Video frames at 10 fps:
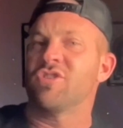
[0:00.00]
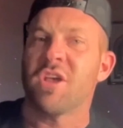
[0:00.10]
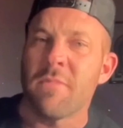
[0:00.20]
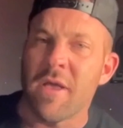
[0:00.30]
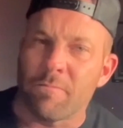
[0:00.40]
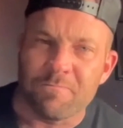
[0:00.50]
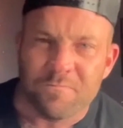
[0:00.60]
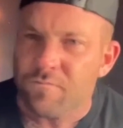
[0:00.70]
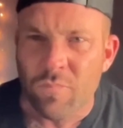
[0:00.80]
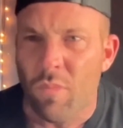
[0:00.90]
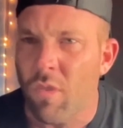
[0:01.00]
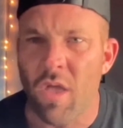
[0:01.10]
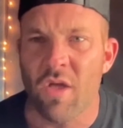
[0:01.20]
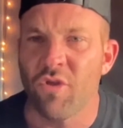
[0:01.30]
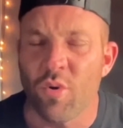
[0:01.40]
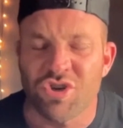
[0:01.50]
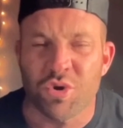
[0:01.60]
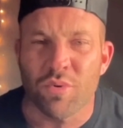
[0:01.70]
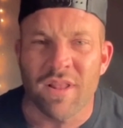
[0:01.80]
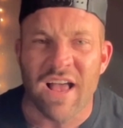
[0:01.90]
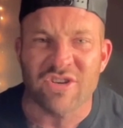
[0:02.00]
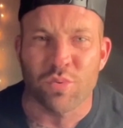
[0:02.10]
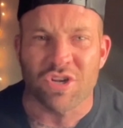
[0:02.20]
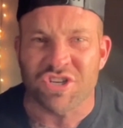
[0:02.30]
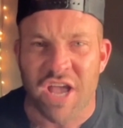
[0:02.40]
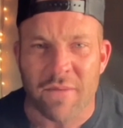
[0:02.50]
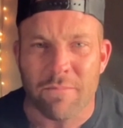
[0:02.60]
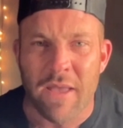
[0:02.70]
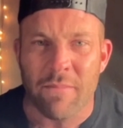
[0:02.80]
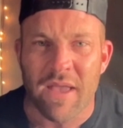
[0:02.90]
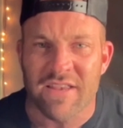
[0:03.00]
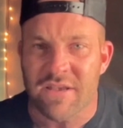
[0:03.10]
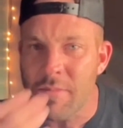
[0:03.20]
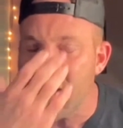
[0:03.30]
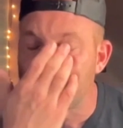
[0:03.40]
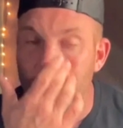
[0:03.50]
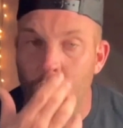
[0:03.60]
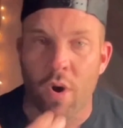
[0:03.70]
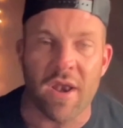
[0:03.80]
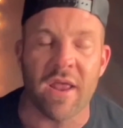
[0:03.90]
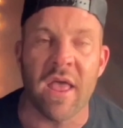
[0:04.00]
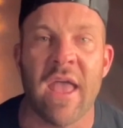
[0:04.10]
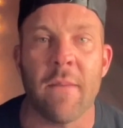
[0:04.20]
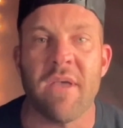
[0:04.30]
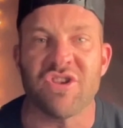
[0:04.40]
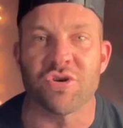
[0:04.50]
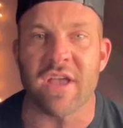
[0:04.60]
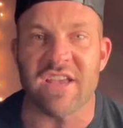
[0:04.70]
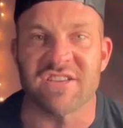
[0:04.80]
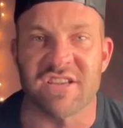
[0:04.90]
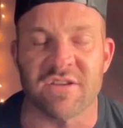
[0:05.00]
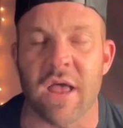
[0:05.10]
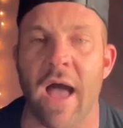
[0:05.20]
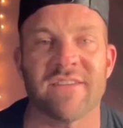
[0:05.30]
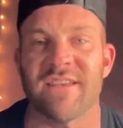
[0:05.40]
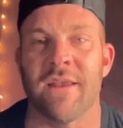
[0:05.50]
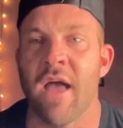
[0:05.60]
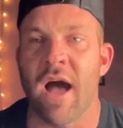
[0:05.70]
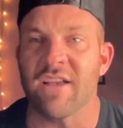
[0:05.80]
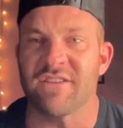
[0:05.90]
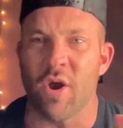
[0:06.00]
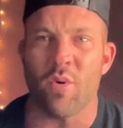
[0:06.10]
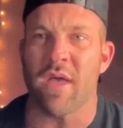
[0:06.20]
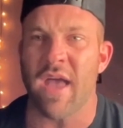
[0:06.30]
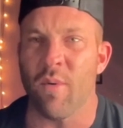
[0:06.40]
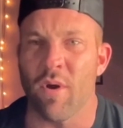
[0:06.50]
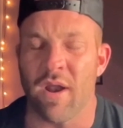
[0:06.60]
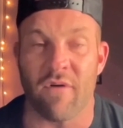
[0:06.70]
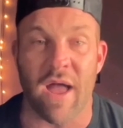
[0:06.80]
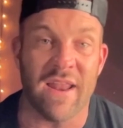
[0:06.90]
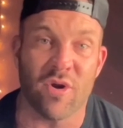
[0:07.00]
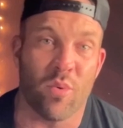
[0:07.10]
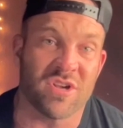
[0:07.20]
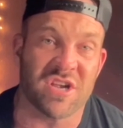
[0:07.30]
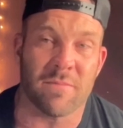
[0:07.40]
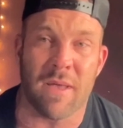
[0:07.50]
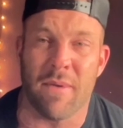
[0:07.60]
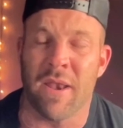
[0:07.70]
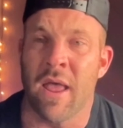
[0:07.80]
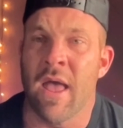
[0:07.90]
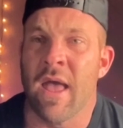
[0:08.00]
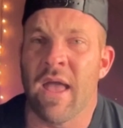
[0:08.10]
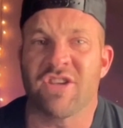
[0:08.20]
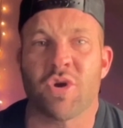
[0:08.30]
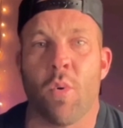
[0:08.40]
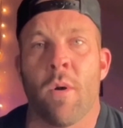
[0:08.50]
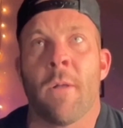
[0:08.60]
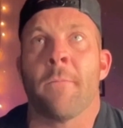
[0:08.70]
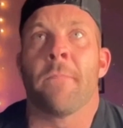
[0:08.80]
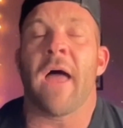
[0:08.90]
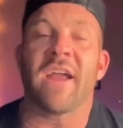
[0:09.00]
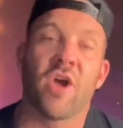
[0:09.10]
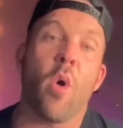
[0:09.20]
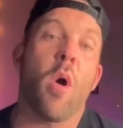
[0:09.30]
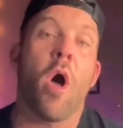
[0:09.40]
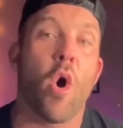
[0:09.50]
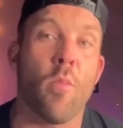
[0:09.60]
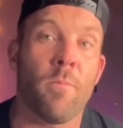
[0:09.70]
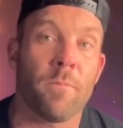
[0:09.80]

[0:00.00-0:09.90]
Jimmy, don't you realize what checkmate means? It means you won. It means your case is good. I said, okay, whatever. I didn't know what checkmate meant. And so I go home,